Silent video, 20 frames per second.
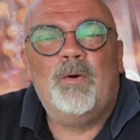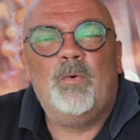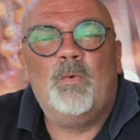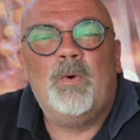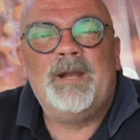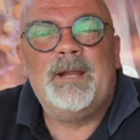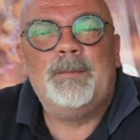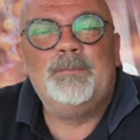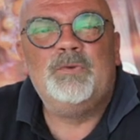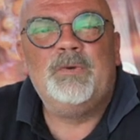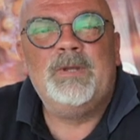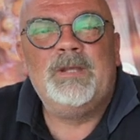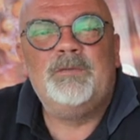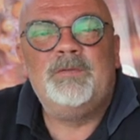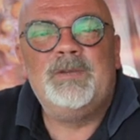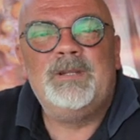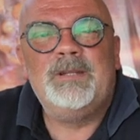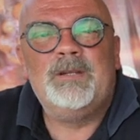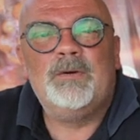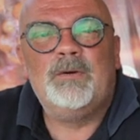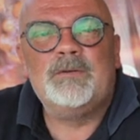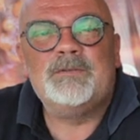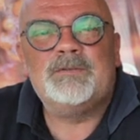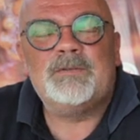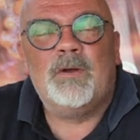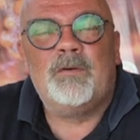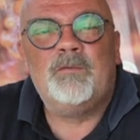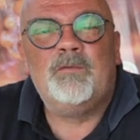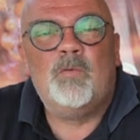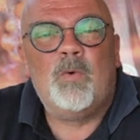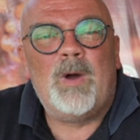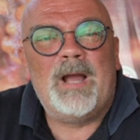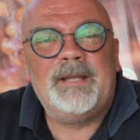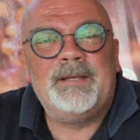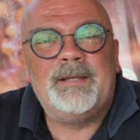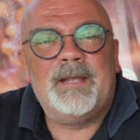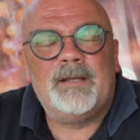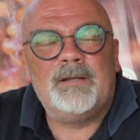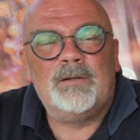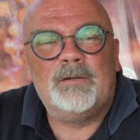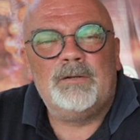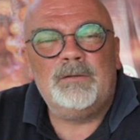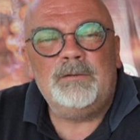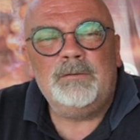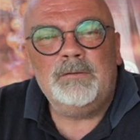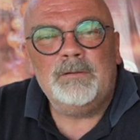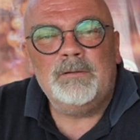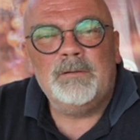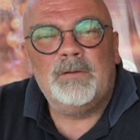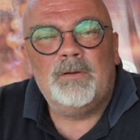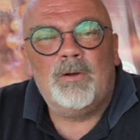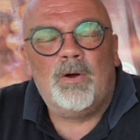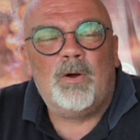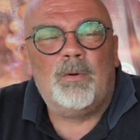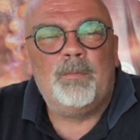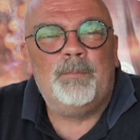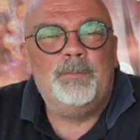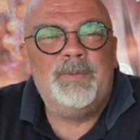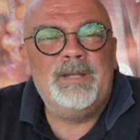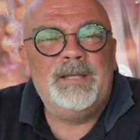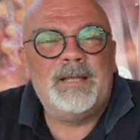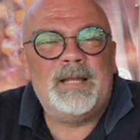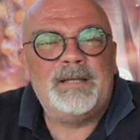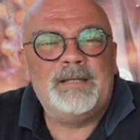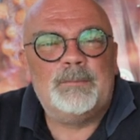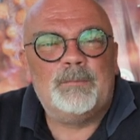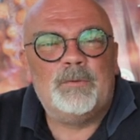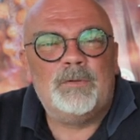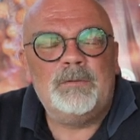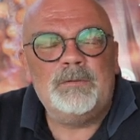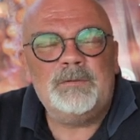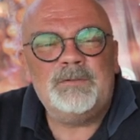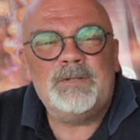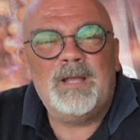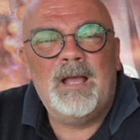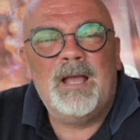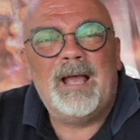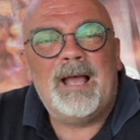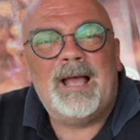When I'm doing videos of wide angle or big animals,